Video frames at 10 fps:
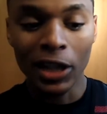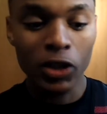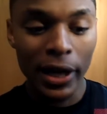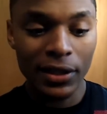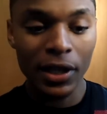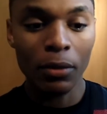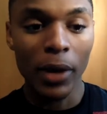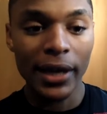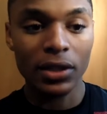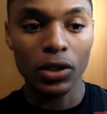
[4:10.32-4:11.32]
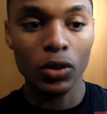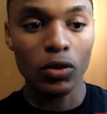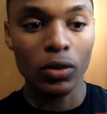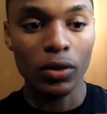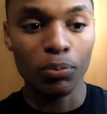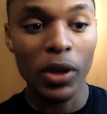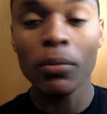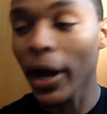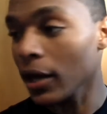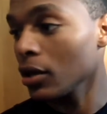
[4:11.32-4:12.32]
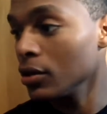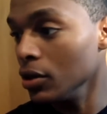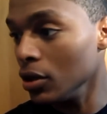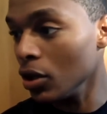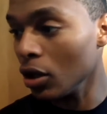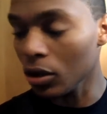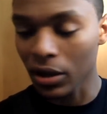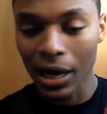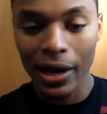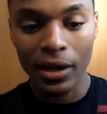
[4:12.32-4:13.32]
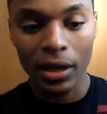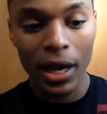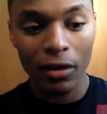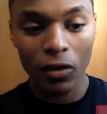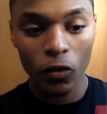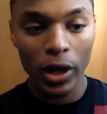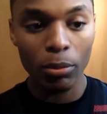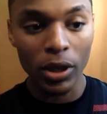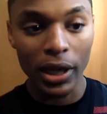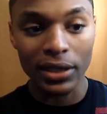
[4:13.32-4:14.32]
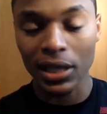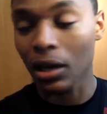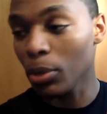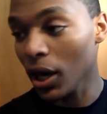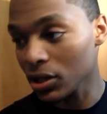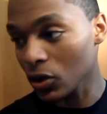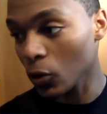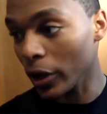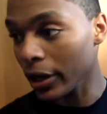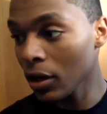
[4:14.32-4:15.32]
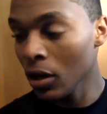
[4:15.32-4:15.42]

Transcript: I try to tell Mike to be Mike, you know, not in a negative way, but inside a positive way.